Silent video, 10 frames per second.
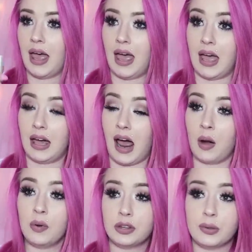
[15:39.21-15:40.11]
and I
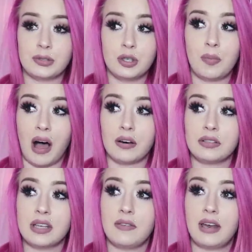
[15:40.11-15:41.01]
went through two
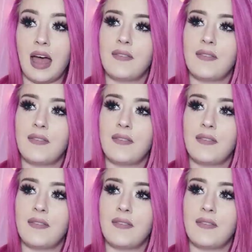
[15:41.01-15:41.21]
bottles of it,